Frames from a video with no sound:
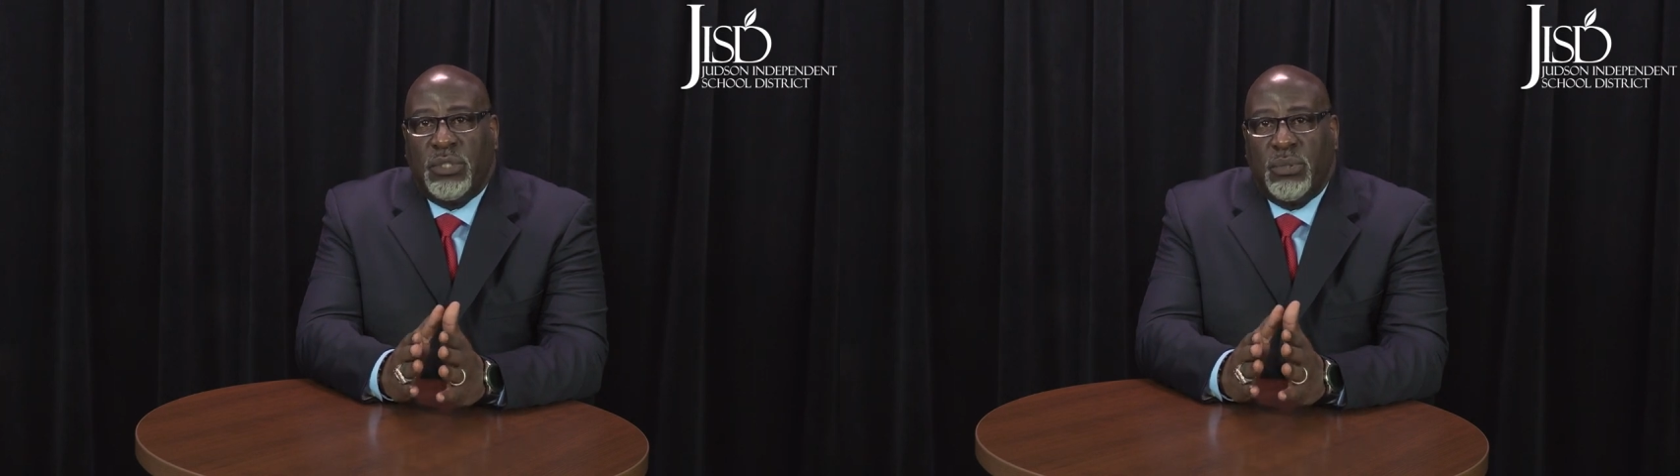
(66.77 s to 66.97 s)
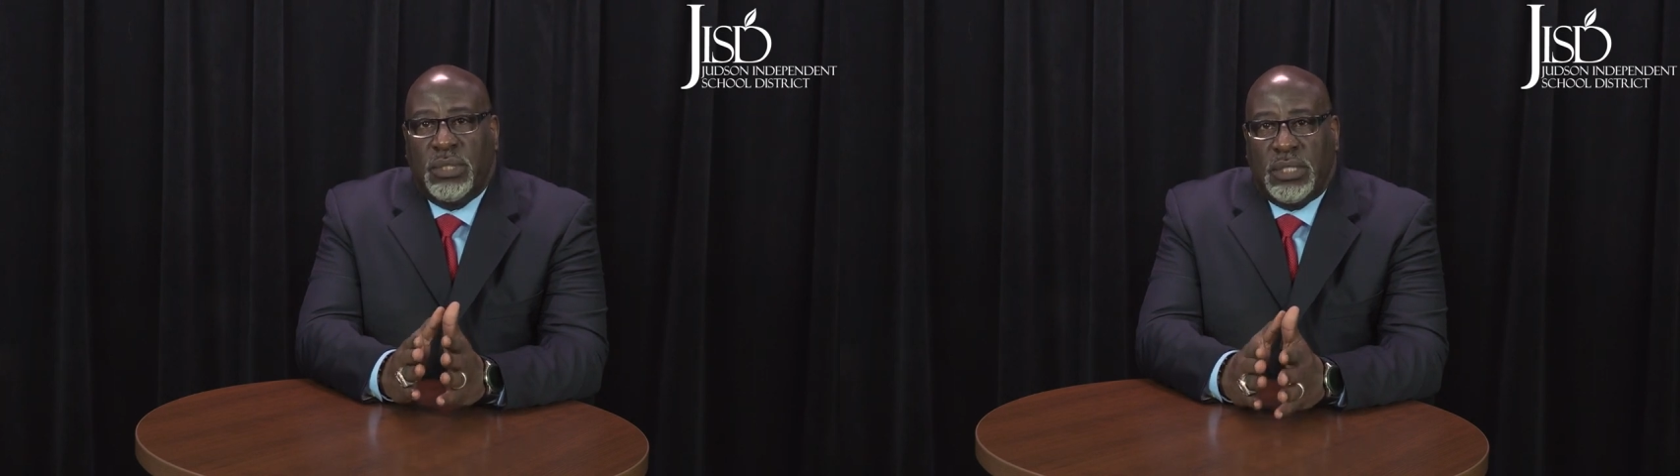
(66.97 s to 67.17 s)

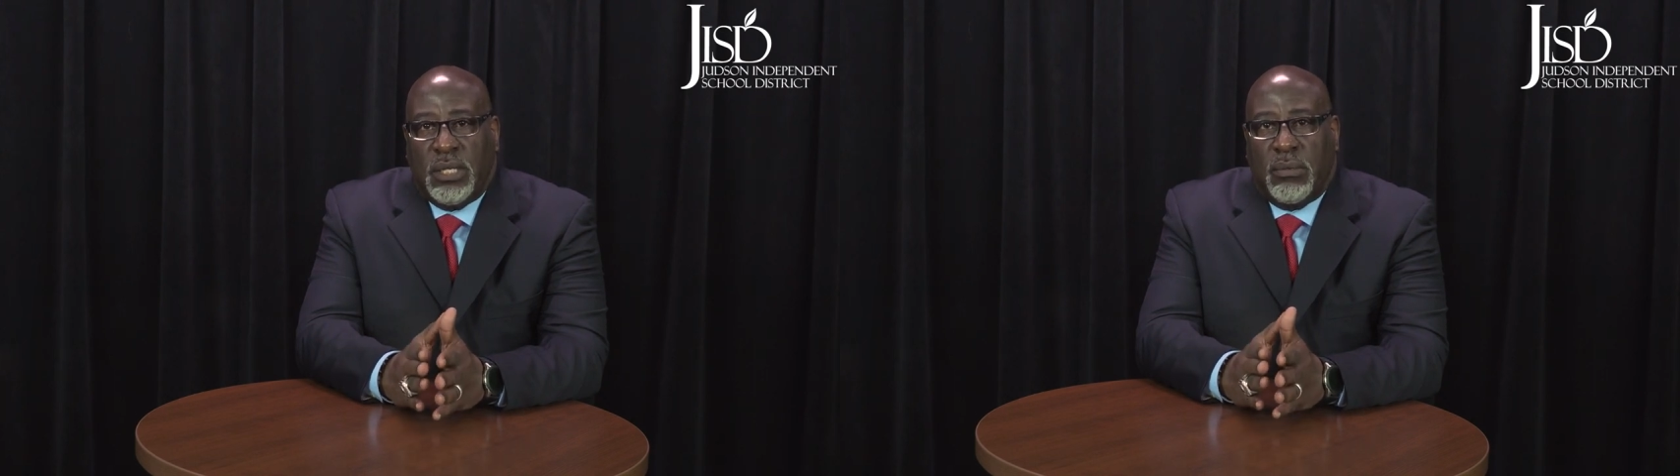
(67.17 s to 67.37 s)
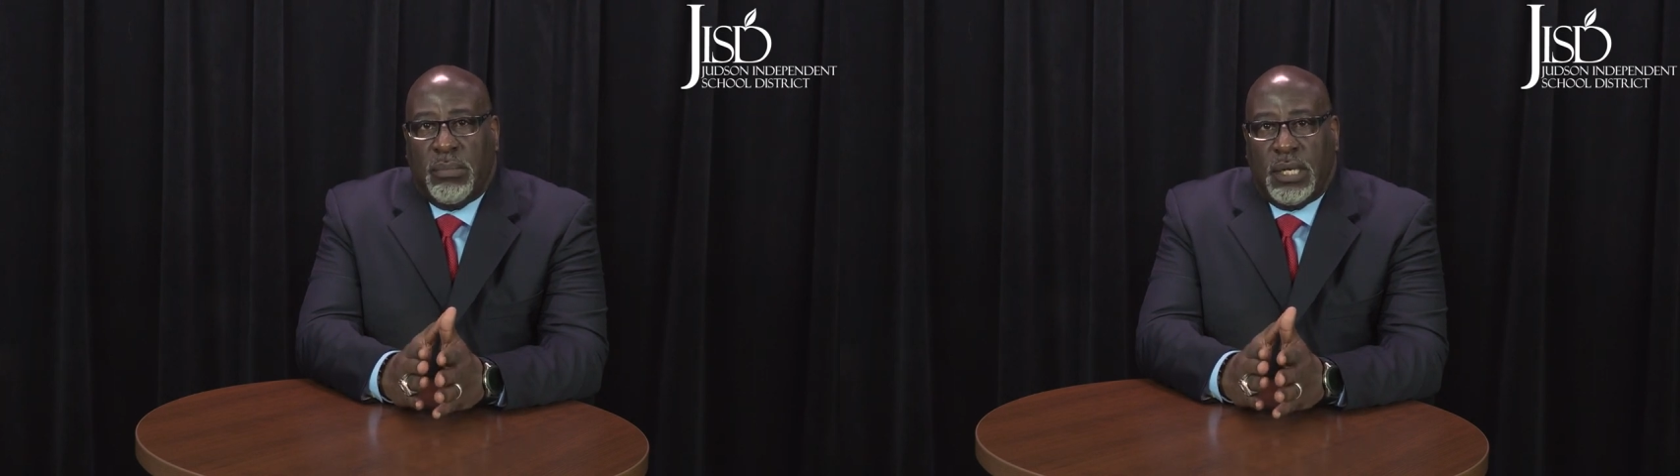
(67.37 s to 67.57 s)
to a
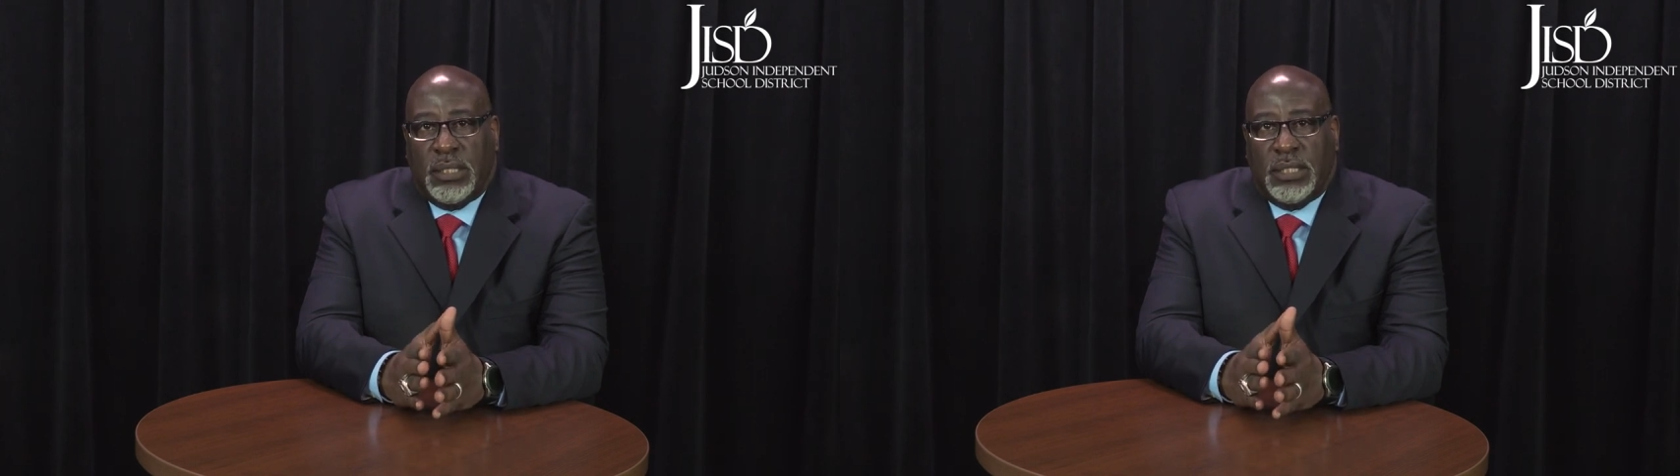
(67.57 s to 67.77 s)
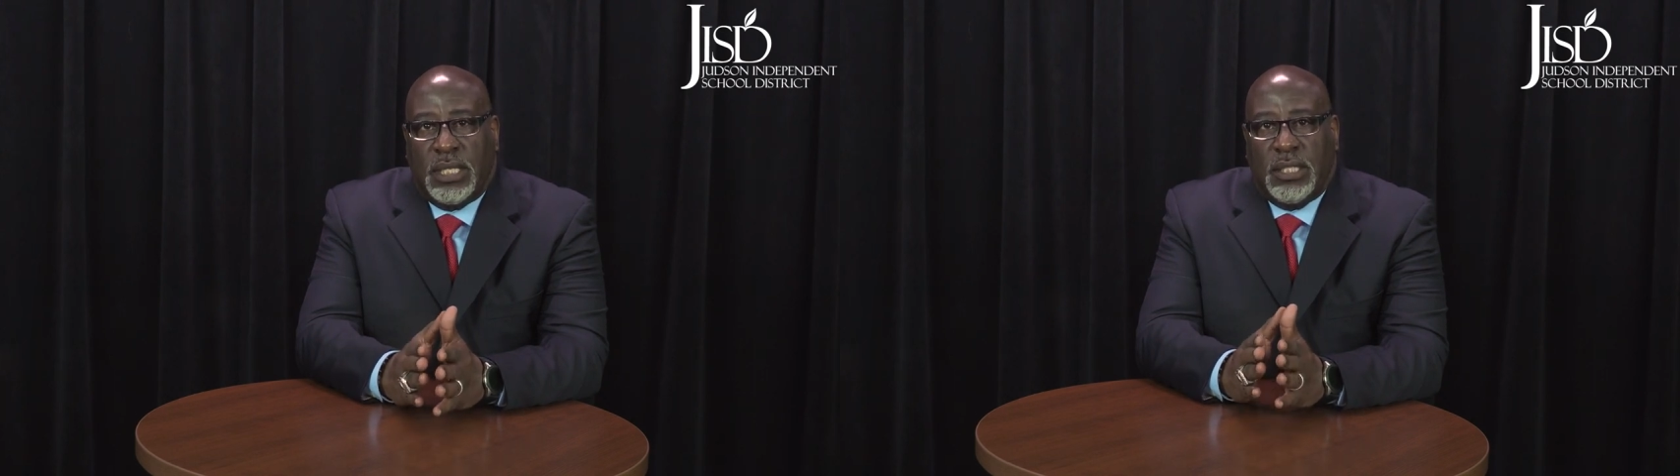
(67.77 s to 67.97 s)
single
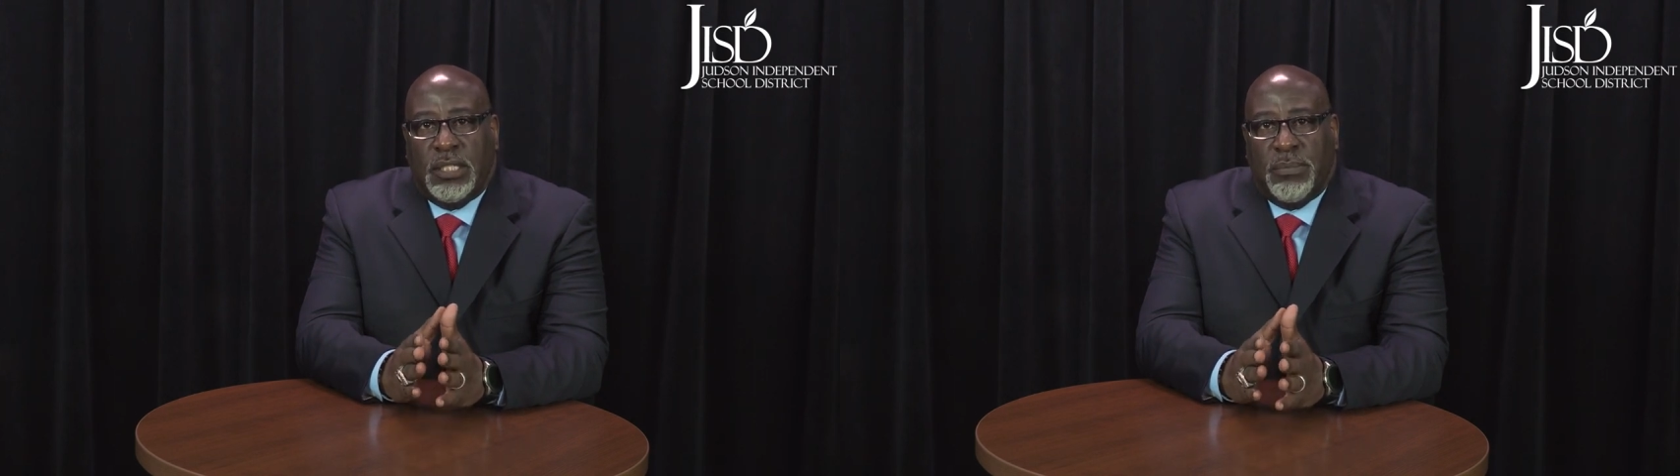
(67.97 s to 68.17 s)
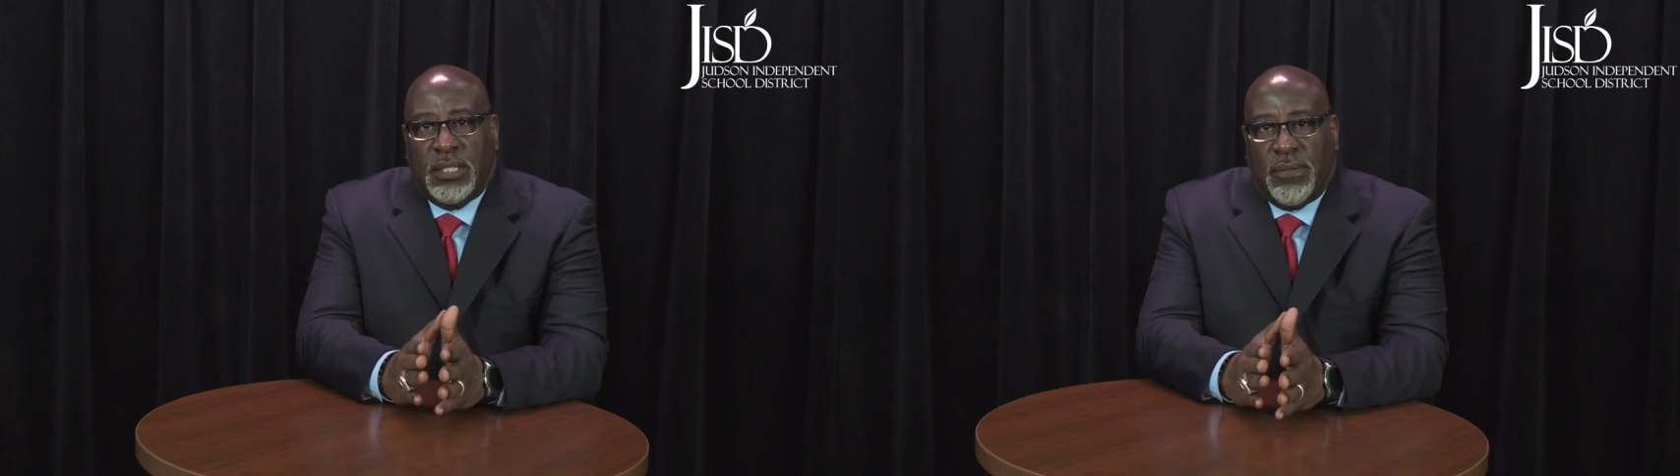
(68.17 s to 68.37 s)
bus and a
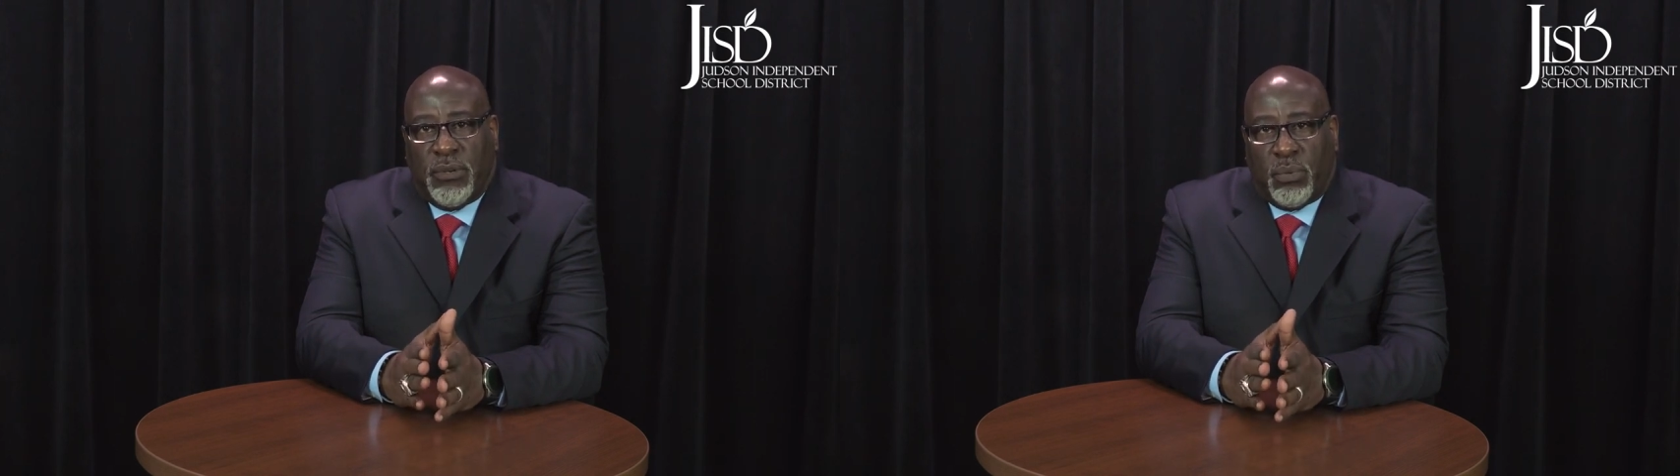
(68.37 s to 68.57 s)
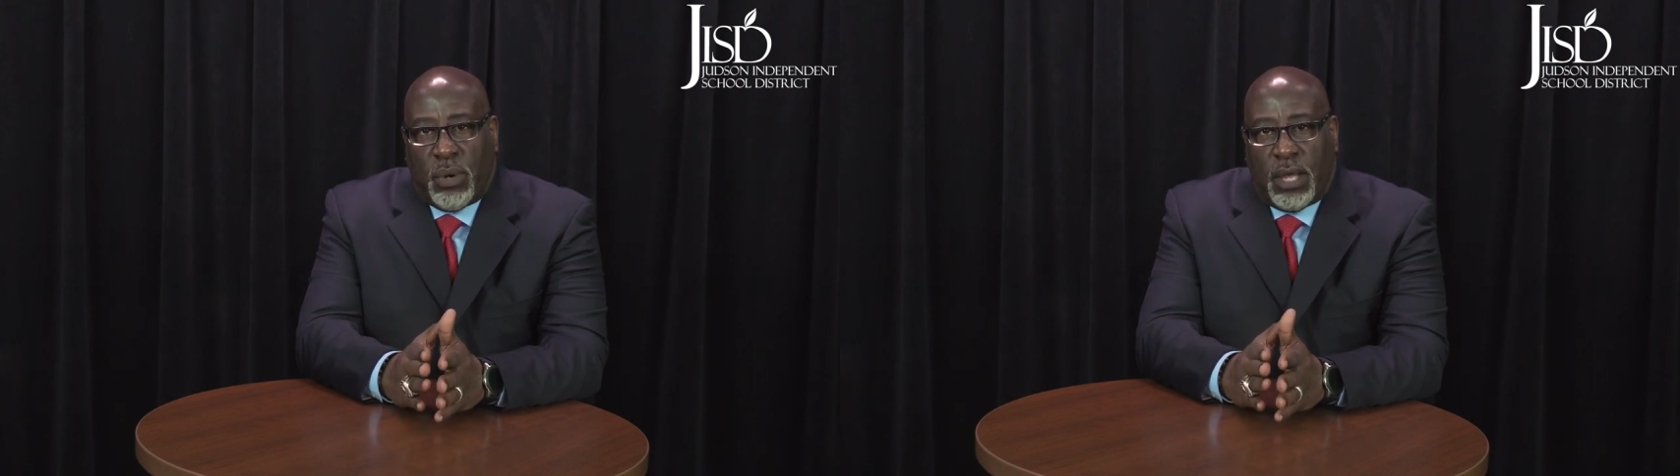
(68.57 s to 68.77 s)

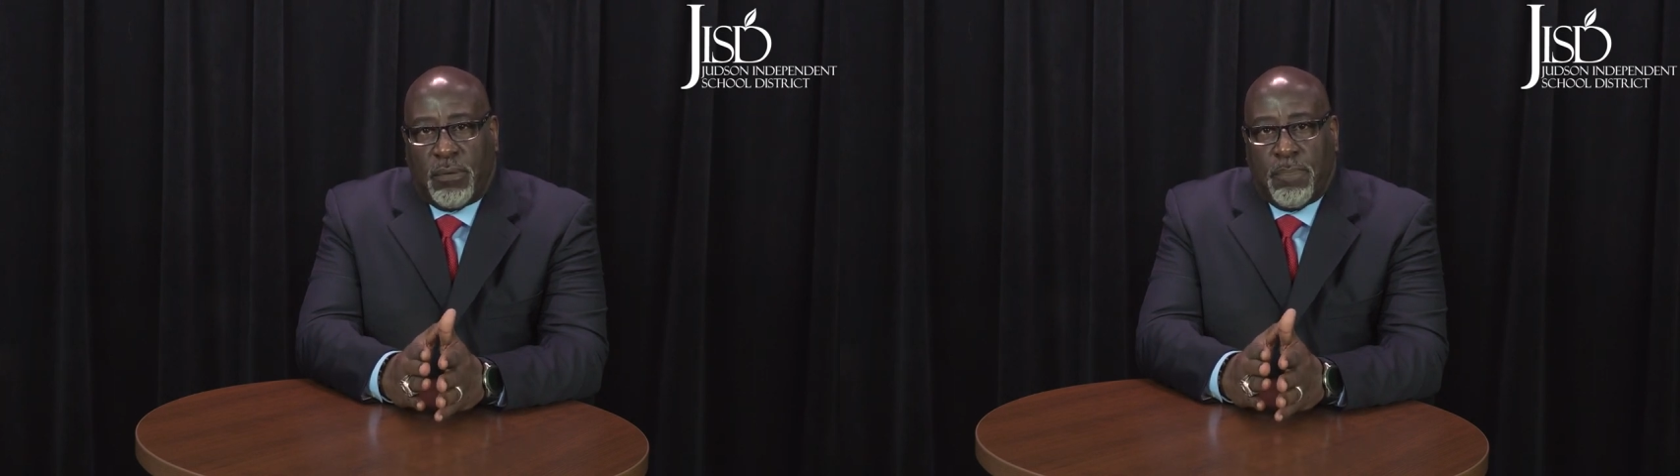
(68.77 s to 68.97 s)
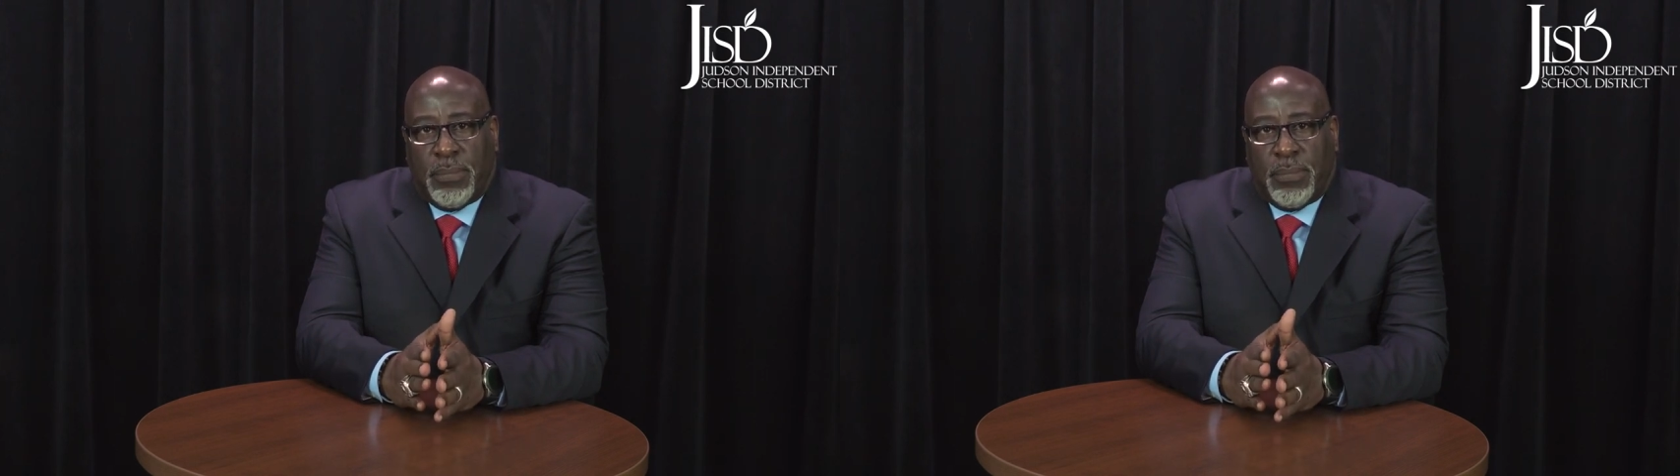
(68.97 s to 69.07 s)
specific route